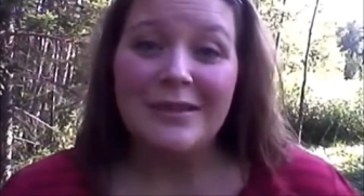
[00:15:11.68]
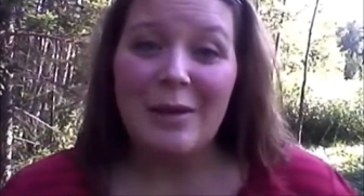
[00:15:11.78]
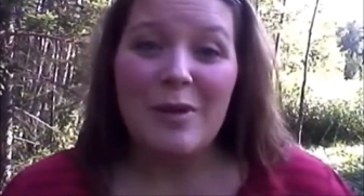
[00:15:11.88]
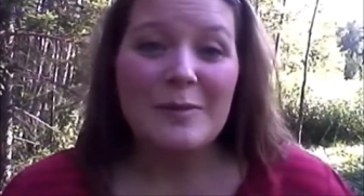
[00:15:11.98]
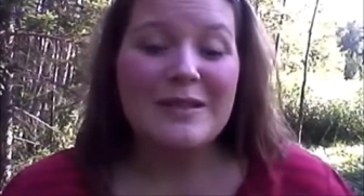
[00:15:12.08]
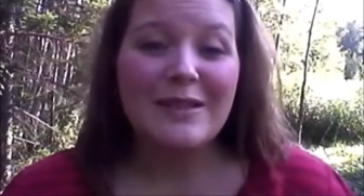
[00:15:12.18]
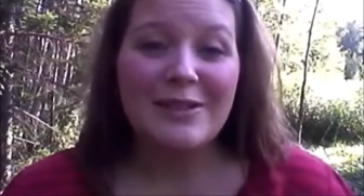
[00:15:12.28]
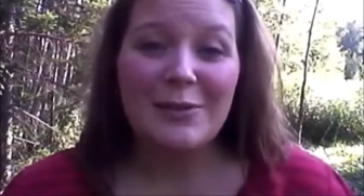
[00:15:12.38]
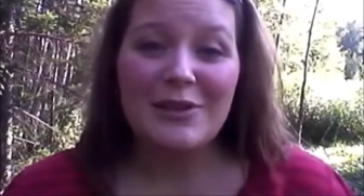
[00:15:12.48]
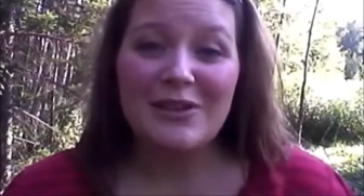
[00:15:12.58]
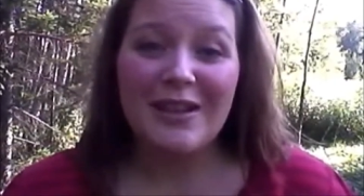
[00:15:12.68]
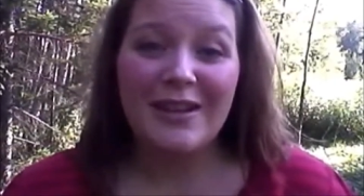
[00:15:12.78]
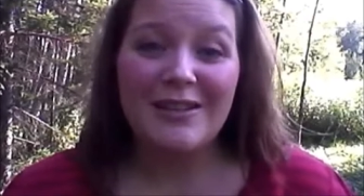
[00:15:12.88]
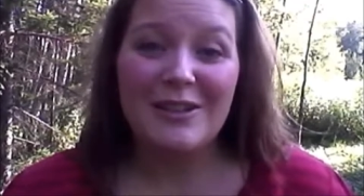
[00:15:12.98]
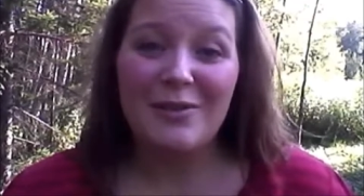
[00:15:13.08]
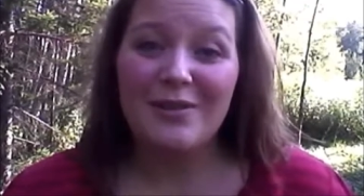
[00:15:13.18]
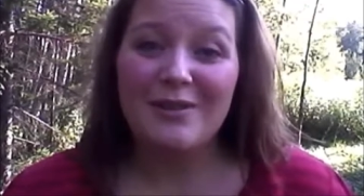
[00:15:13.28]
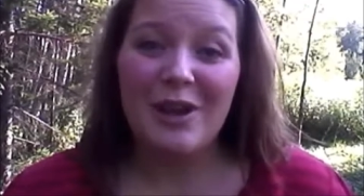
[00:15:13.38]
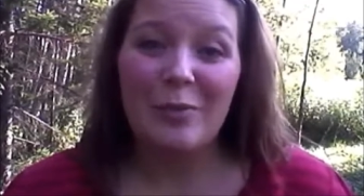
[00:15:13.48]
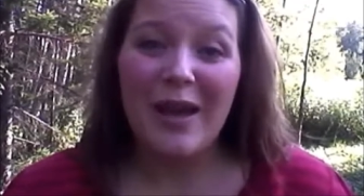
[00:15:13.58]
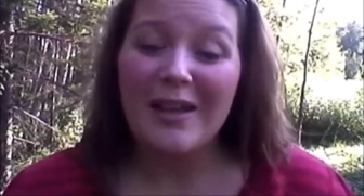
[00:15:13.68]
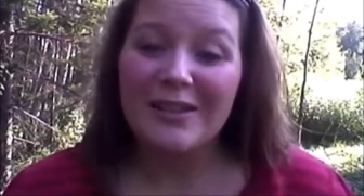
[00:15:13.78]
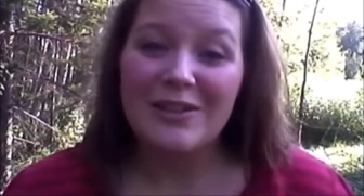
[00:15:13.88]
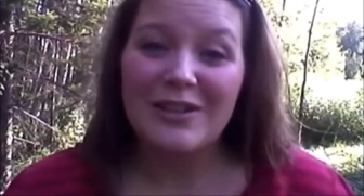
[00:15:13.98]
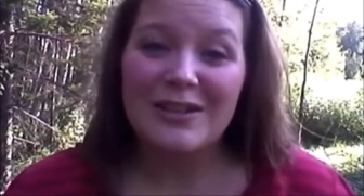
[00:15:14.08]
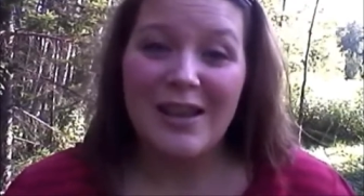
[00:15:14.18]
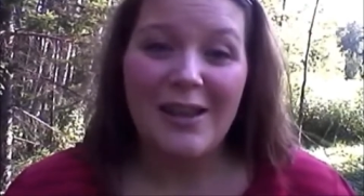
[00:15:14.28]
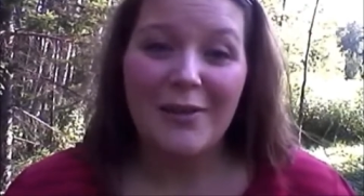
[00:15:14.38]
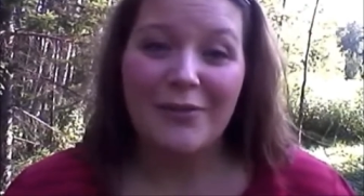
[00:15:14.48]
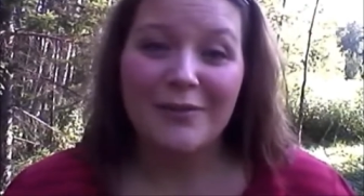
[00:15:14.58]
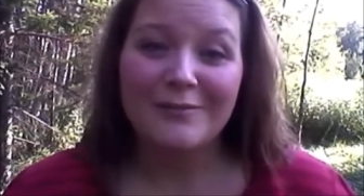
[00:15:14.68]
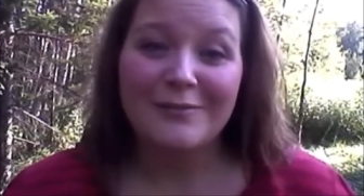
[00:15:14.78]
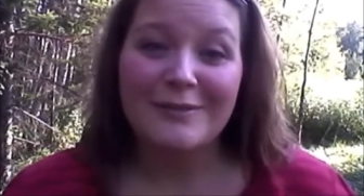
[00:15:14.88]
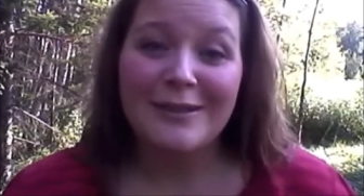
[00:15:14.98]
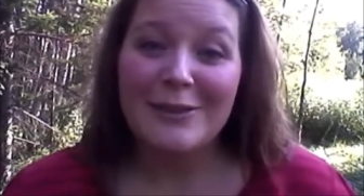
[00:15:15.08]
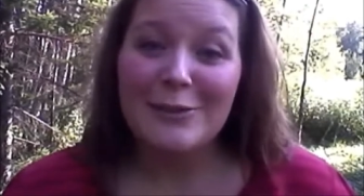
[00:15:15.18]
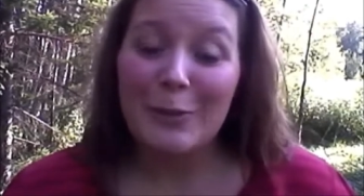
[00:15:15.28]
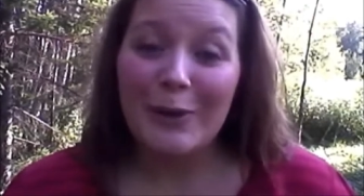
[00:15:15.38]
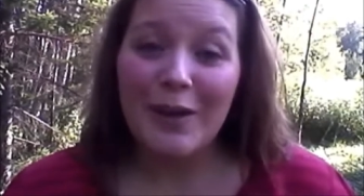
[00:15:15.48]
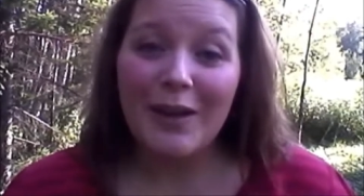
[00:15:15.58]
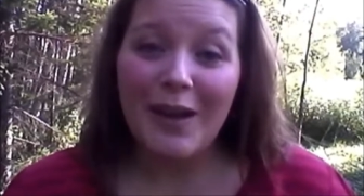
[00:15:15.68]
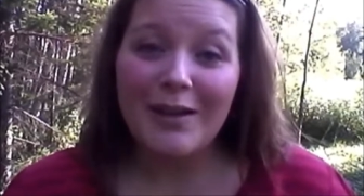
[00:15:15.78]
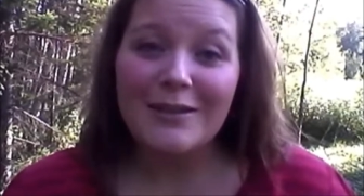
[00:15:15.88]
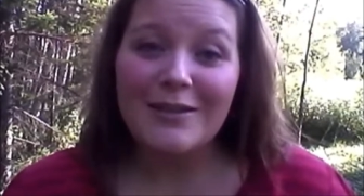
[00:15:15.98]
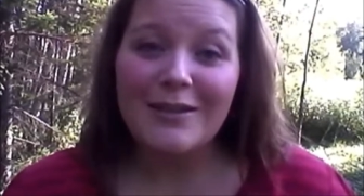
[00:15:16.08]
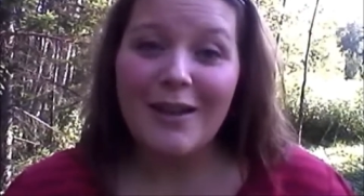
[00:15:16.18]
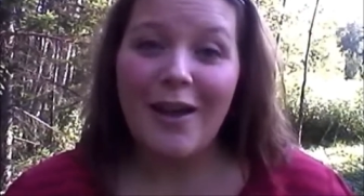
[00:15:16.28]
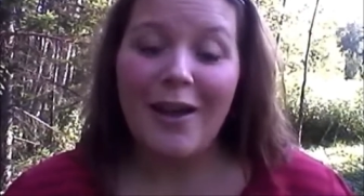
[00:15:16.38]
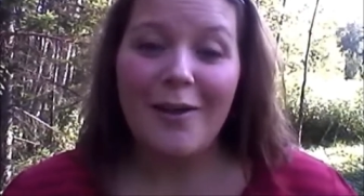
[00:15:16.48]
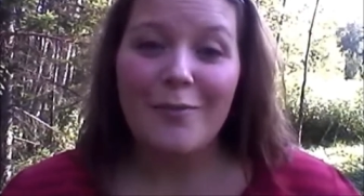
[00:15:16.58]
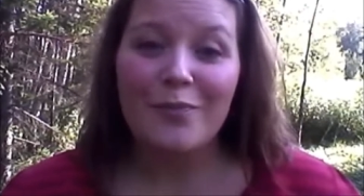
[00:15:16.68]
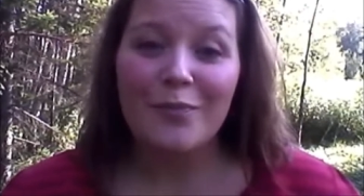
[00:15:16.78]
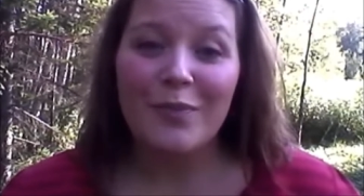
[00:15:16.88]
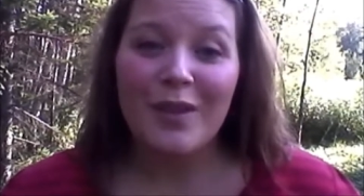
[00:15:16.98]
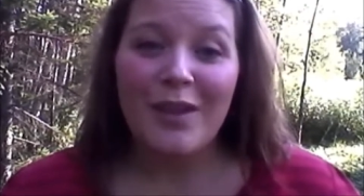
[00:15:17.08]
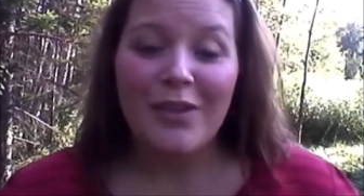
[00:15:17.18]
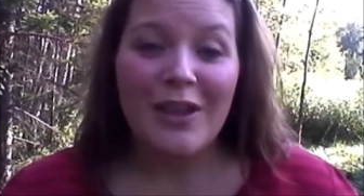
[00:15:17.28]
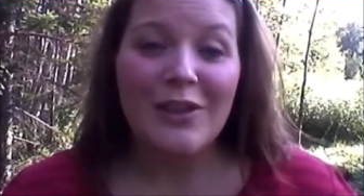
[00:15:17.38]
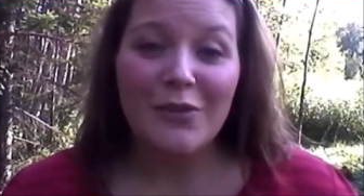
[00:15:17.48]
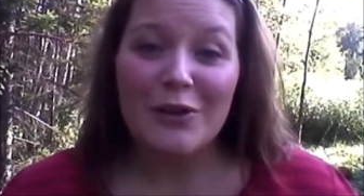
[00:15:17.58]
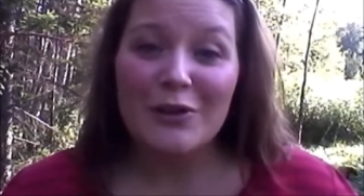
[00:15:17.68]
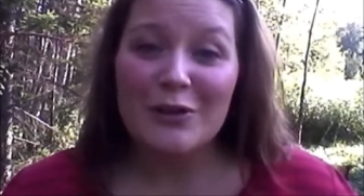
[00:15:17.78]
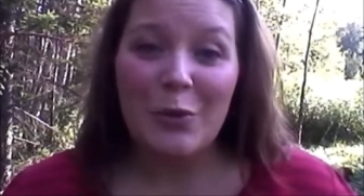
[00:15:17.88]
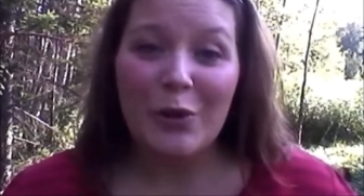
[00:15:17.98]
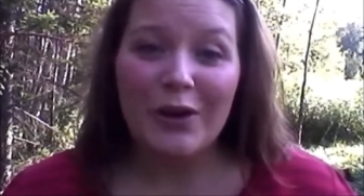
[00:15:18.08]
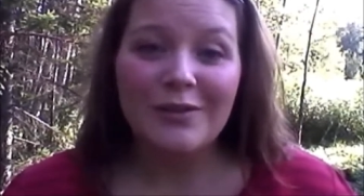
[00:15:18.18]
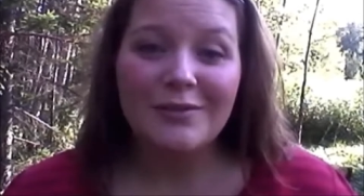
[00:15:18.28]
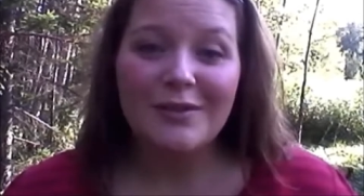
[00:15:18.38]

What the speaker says: a mom's got to do what she's got to do and yell back that she's safe. So anyway, guys, thank you for your support.